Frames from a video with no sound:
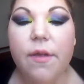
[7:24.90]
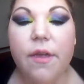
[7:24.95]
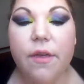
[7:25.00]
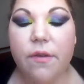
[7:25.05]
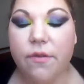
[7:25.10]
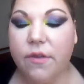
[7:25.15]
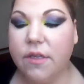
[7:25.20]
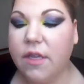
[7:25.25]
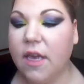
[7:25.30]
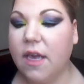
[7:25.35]
I
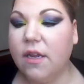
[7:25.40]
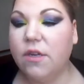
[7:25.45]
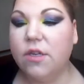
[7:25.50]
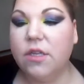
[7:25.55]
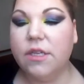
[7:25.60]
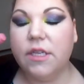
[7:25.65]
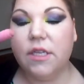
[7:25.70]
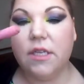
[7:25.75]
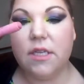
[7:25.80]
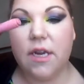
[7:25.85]
use the
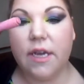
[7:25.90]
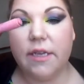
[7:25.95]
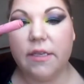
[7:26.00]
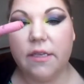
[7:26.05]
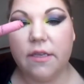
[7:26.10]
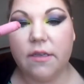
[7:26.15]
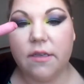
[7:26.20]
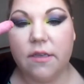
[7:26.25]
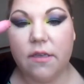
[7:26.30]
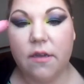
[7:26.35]
edges. It's
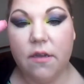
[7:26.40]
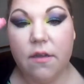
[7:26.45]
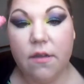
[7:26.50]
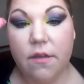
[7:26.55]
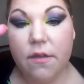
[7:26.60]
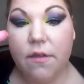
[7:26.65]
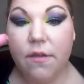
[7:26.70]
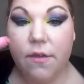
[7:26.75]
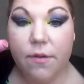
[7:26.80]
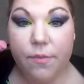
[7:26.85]
nice because
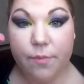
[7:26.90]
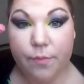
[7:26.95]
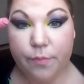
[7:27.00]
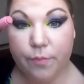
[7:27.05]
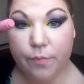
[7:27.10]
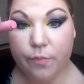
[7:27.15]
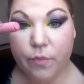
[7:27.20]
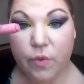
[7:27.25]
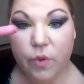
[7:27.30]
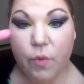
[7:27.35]

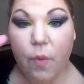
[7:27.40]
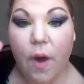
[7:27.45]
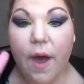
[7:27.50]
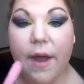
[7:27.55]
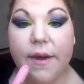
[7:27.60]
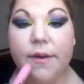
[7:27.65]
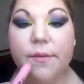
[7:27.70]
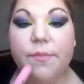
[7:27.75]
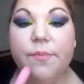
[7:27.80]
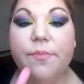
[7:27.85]
it's
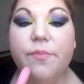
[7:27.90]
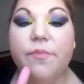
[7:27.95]
wide,